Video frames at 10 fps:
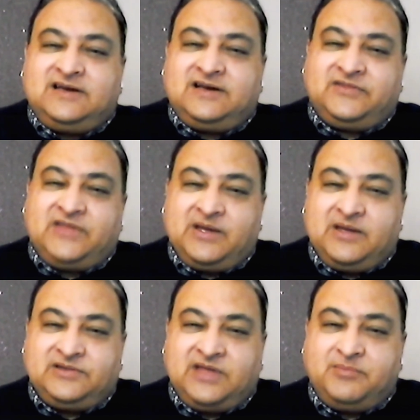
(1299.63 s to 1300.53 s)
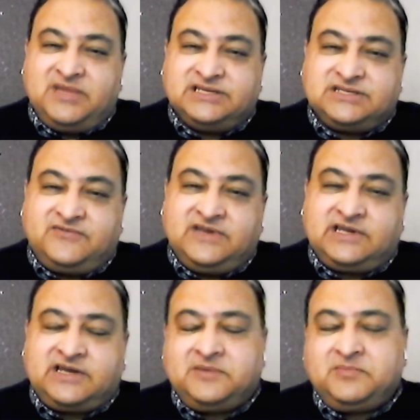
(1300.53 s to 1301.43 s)
and their means of
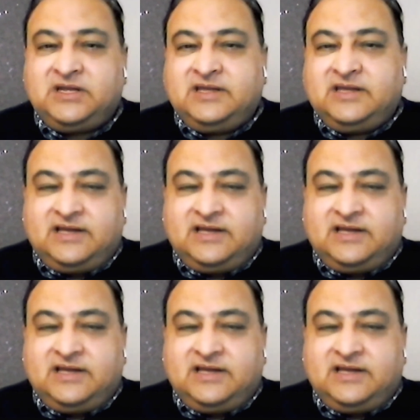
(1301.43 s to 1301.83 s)
income.